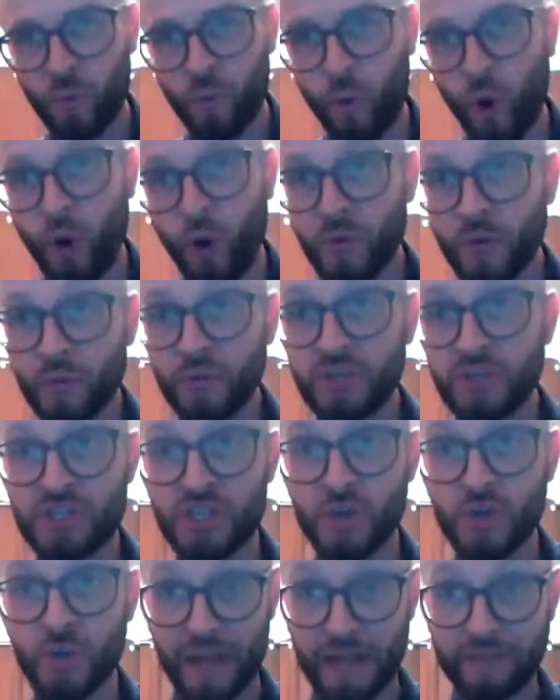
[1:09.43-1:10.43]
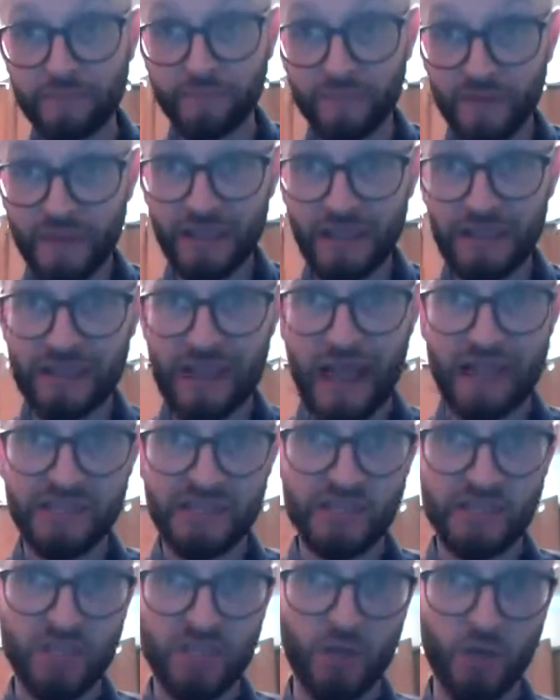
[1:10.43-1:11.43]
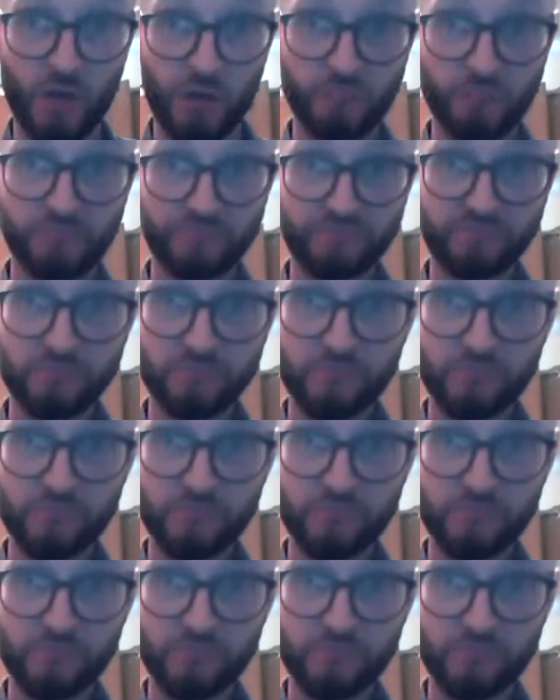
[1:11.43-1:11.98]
from what we were doing last term